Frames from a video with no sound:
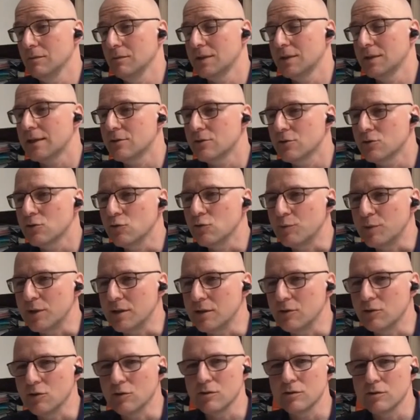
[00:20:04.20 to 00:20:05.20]
tends to be
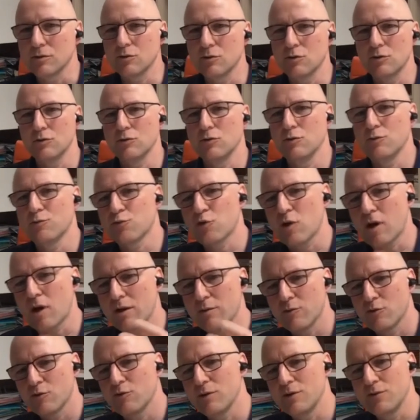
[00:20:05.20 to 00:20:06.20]
the
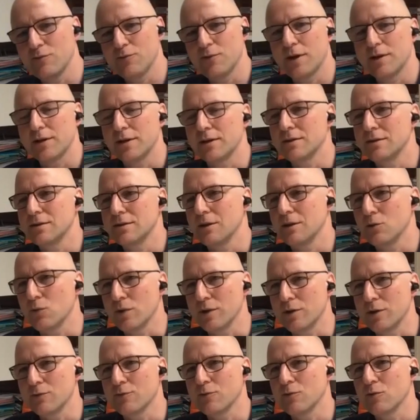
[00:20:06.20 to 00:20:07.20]
primary financing
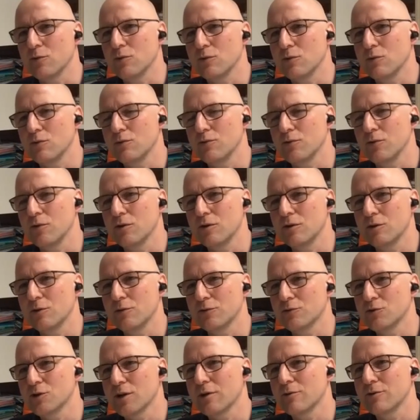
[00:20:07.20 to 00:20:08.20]
way for a lot
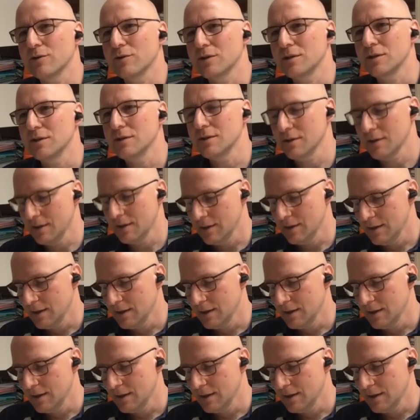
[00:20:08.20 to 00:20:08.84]
of charities,